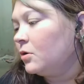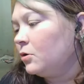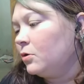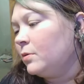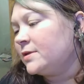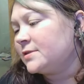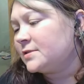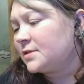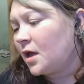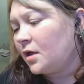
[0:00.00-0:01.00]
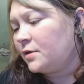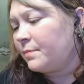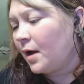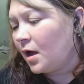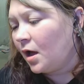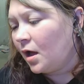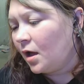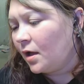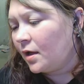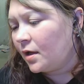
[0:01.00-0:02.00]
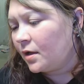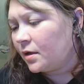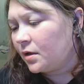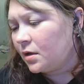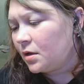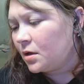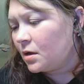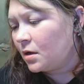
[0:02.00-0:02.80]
Who is it signed by?